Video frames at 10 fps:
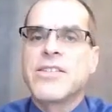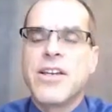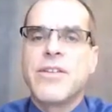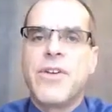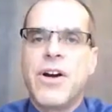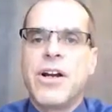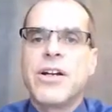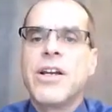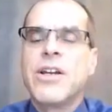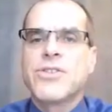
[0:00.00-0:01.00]

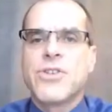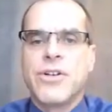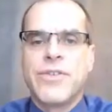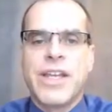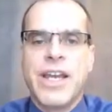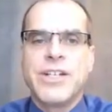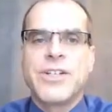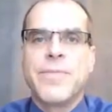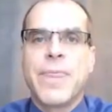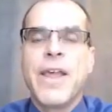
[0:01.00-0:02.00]
CFR
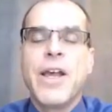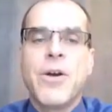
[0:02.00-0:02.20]
certification.